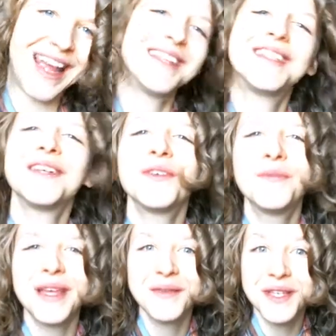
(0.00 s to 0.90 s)
until
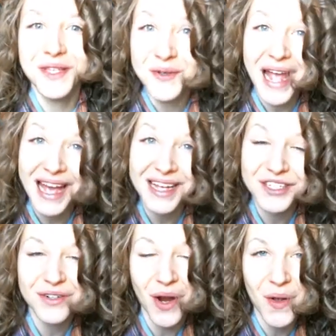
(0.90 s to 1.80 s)
maybe you had
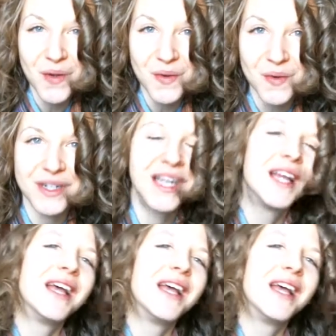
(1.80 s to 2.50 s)
your own.